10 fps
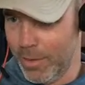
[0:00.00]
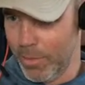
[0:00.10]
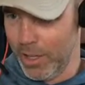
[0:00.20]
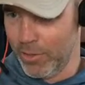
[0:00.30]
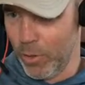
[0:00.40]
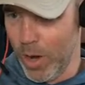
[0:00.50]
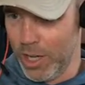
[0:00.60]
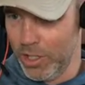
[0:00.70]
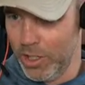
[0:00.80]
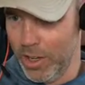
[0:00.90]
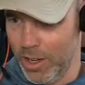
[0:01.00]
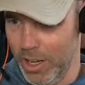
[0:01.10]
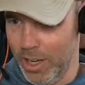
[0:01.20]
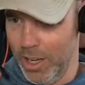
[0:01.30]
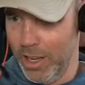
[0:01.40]
Thanks for watching,
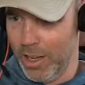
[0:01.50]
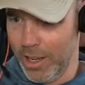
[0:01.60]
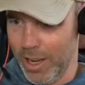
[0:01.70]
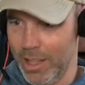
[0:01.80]
Nittany. Yeah,